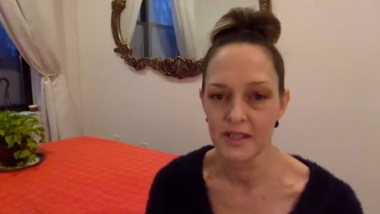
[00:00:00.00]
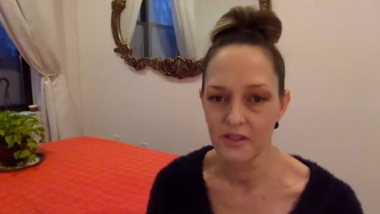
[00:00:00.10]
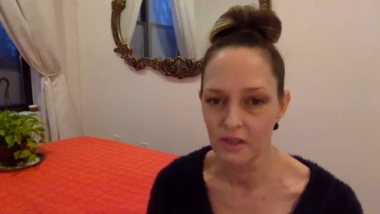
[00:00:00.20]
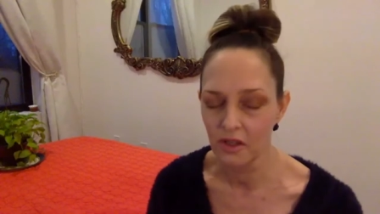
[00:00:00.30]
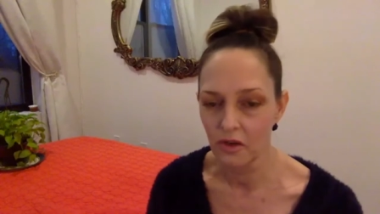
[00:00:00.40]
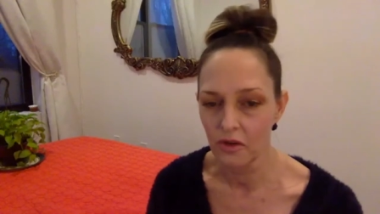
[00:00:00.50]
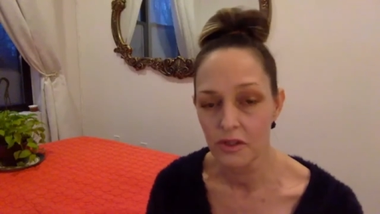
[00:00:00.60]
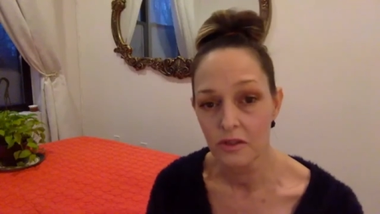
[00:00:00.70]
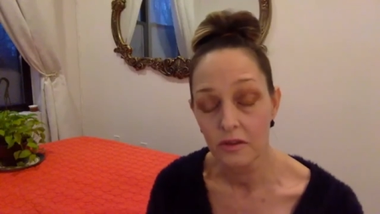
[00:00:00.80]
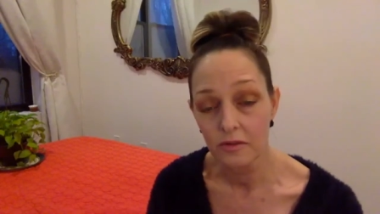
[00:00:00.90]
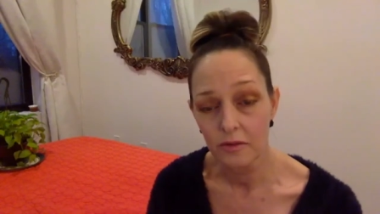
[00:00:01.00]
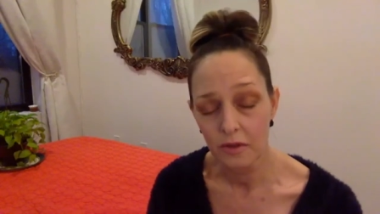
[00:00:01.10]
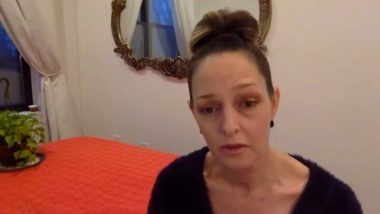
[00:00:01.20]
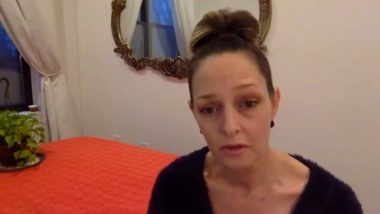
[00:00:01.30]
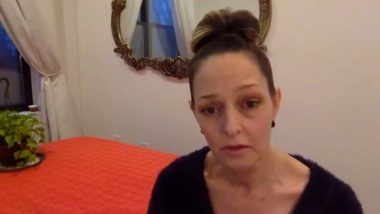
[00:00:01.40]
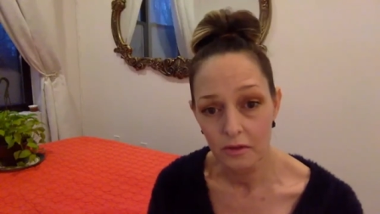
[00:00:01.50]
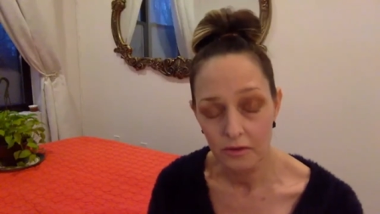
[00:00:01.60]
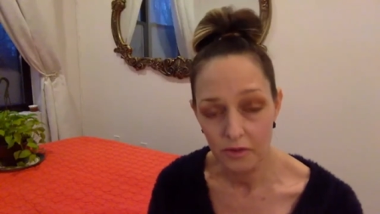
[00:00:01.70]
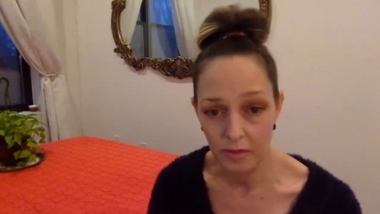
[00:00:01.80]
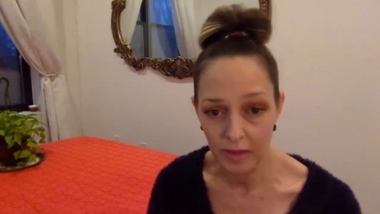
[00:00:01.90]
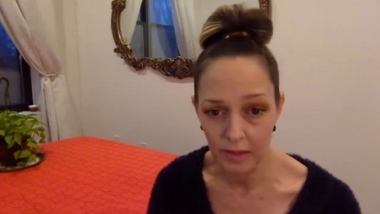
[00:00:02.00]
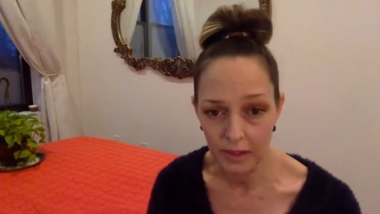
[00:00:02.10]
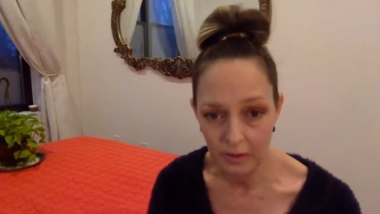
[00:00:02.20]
are closed to the public.